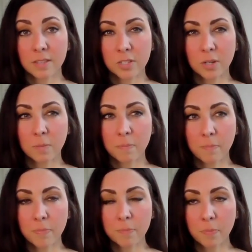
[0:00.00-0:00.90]
Those are
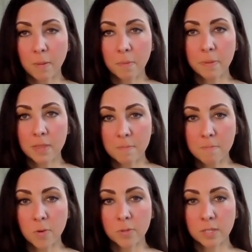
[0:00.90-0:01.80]
probably the
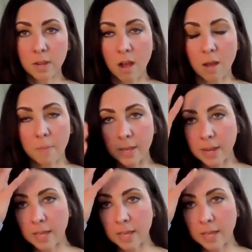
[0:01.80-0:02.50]
most common,